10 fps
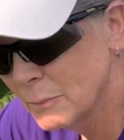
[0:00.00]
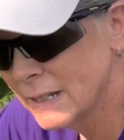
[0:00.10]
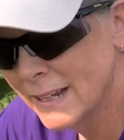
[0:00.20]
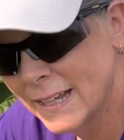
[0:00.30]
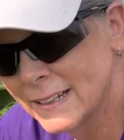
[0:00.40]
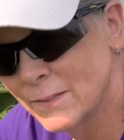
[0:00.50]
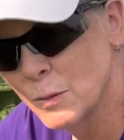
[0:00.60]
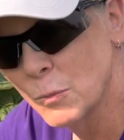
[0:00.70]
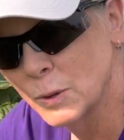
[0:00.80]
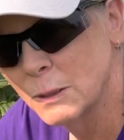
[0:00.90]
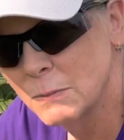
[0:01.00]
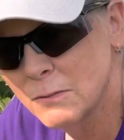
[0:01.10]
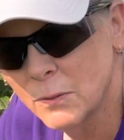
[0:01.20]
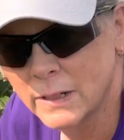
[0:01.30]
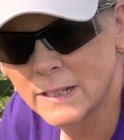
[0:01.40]
yet in the morning
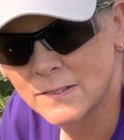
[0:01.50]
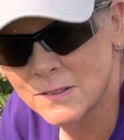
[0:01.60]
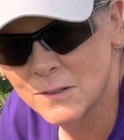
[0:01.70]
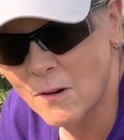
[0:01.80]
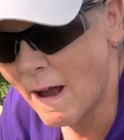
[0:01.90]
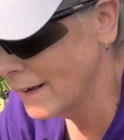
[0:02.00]
before it gets too hot.